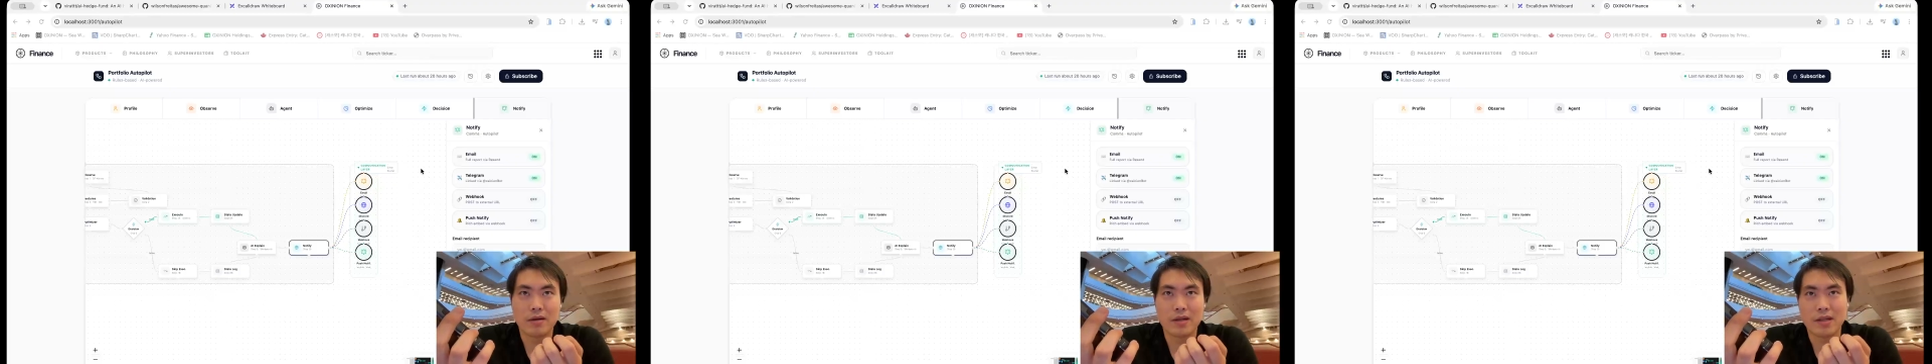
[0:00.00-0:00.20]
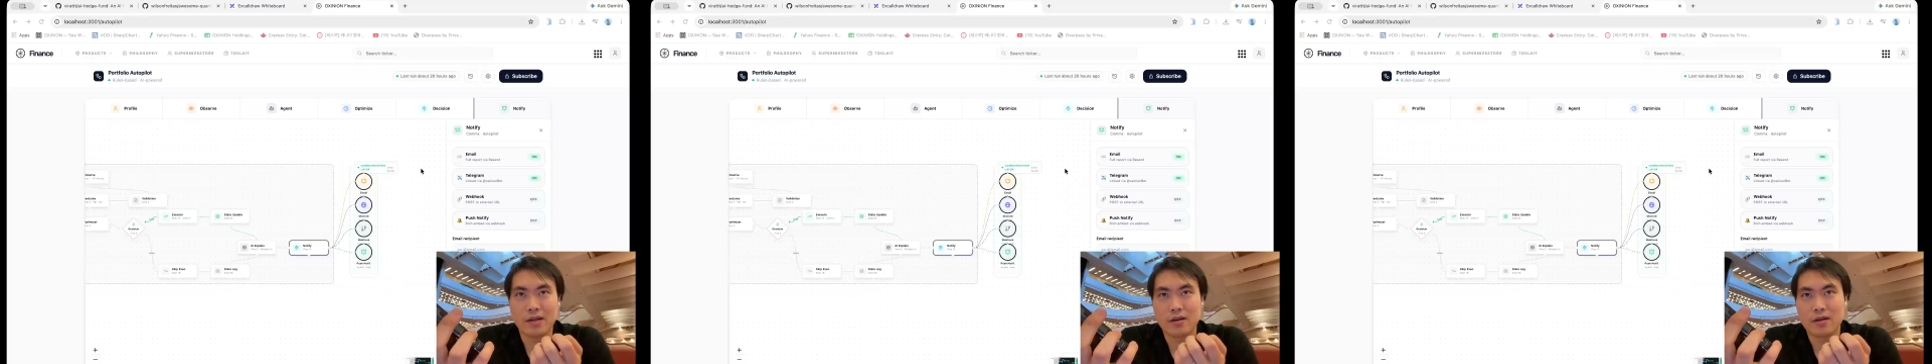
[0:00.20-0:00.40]

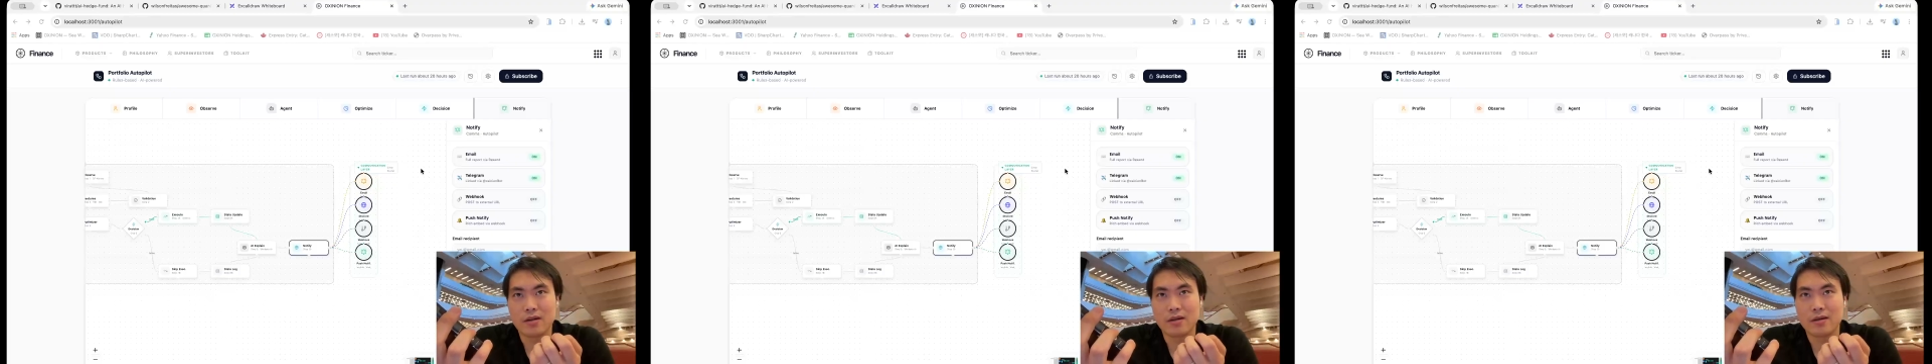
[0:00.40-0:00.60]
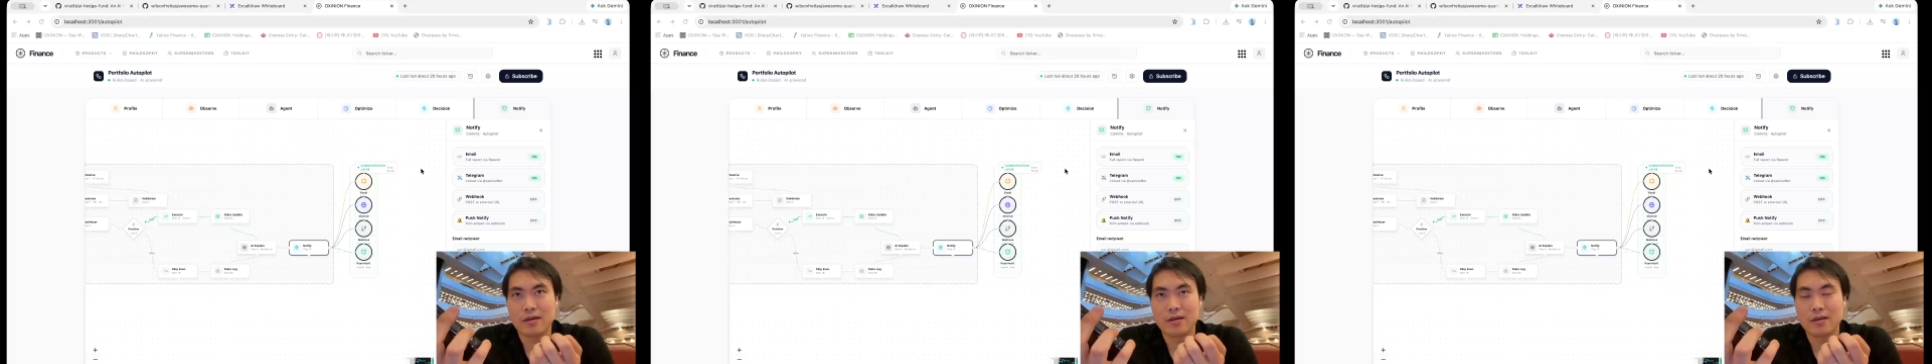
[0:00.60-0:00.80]

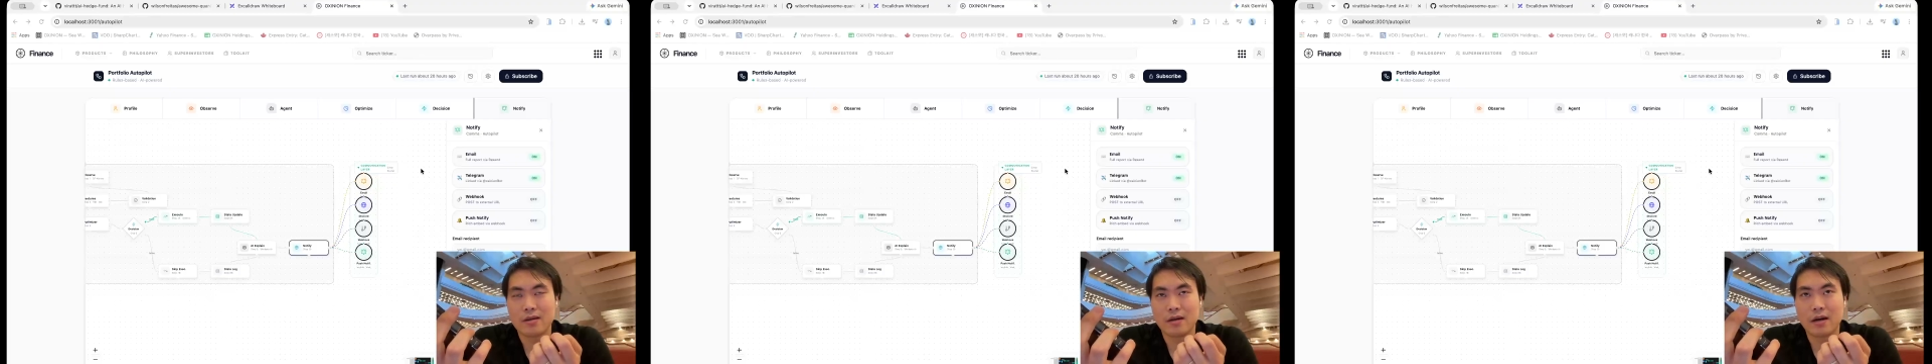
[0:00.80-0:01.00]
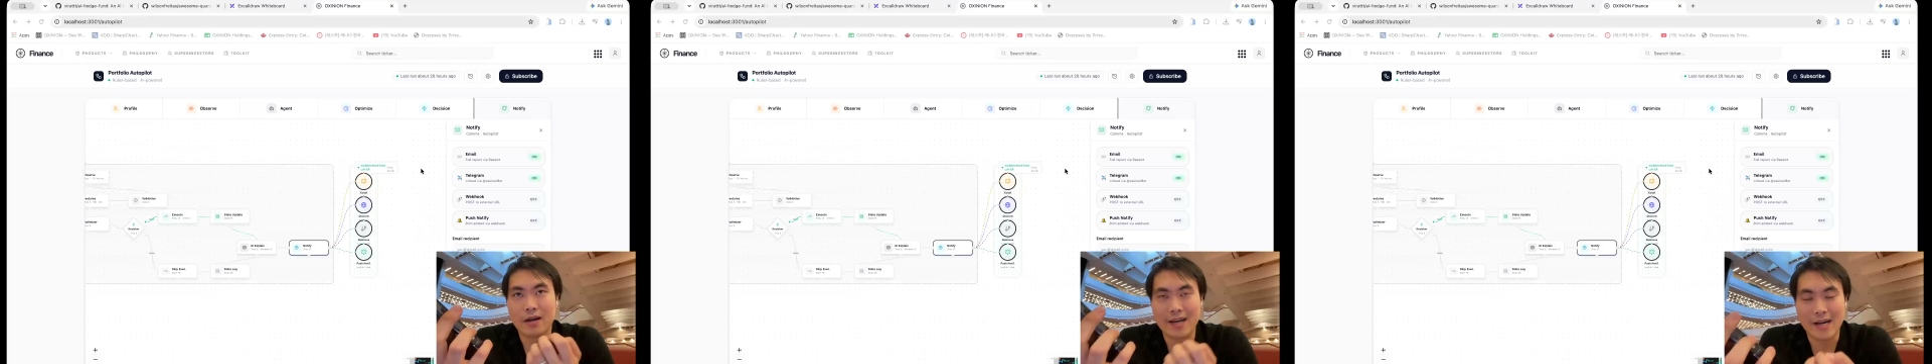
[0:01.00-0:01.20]
Lear
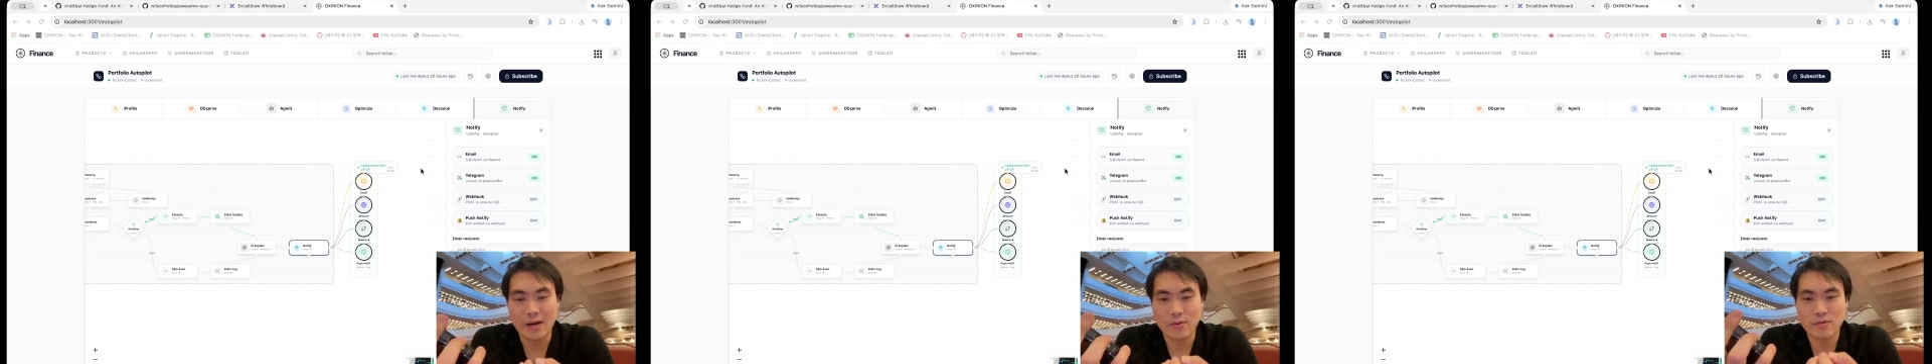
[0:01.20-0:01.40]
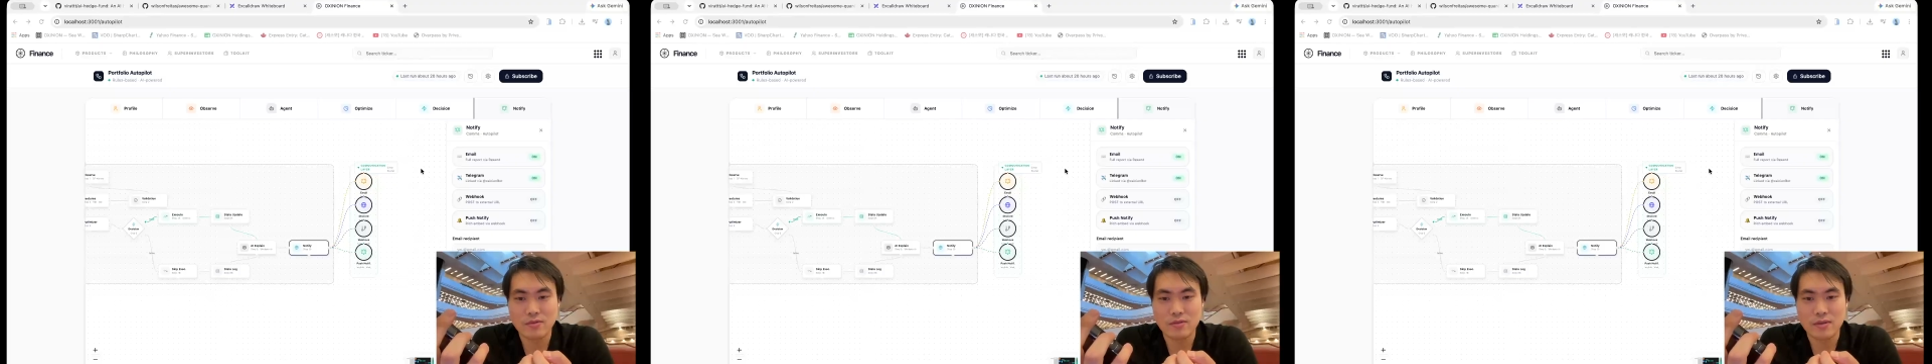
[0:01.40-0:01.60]

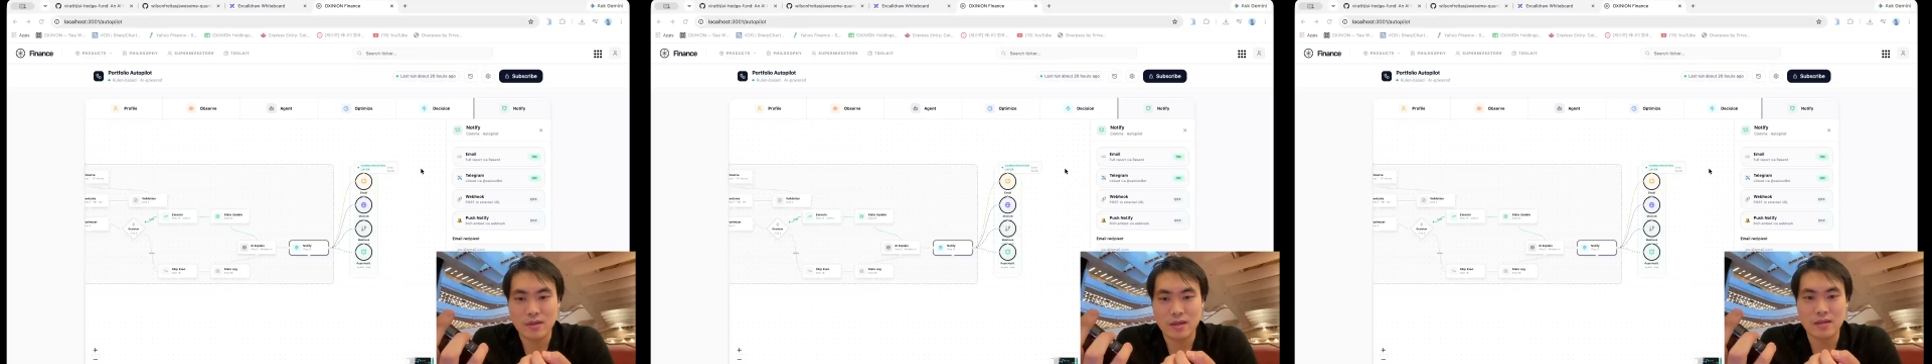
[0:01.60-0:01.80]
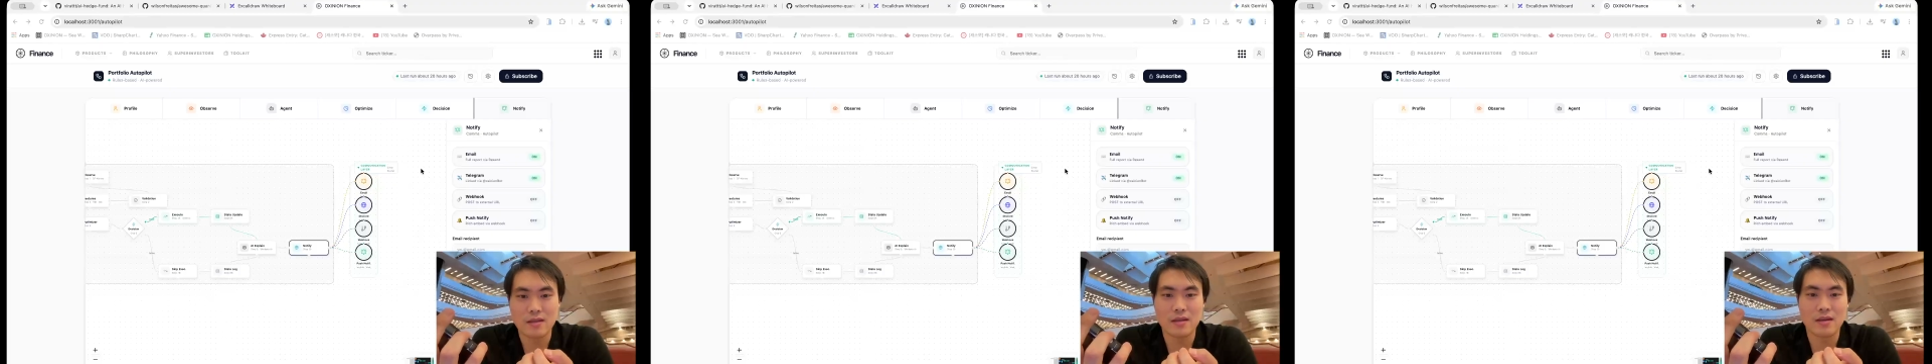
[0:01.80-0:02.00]
account,
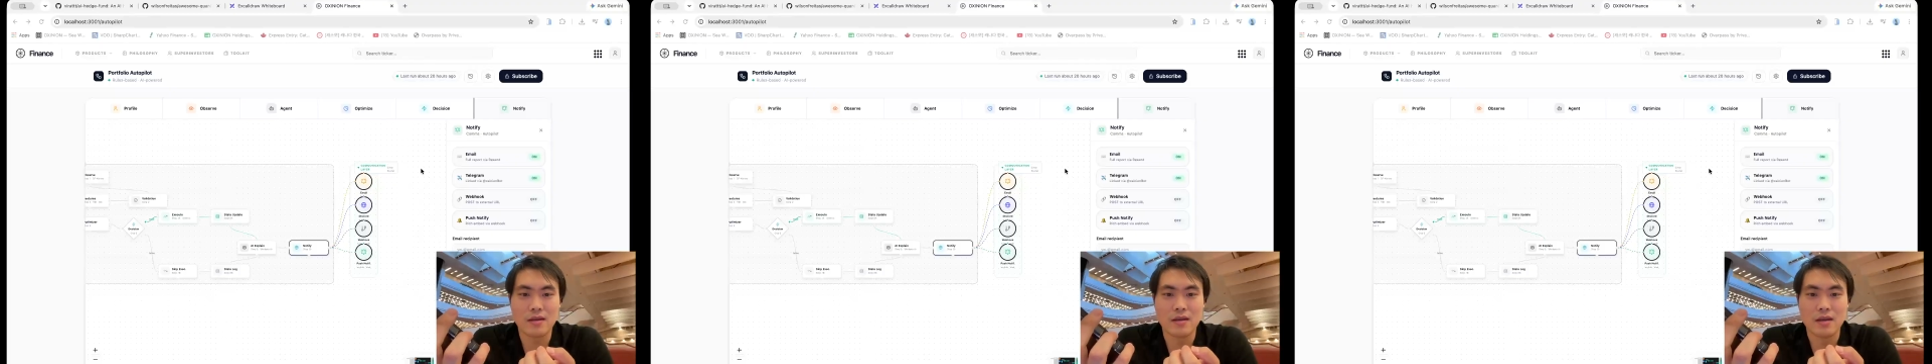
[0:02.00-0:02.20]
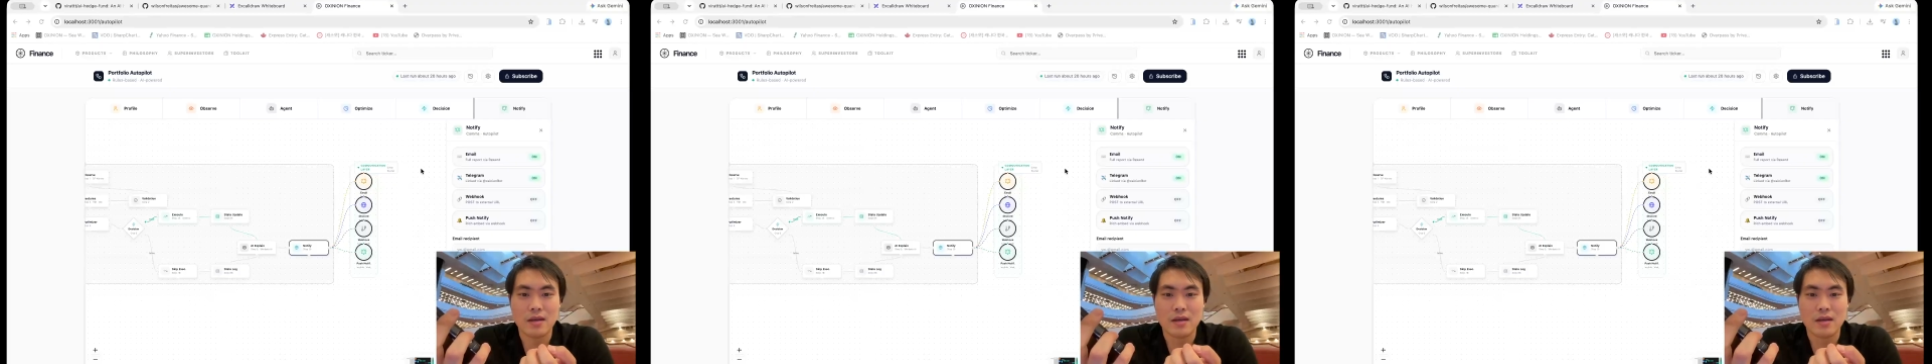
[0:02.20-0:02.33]
and then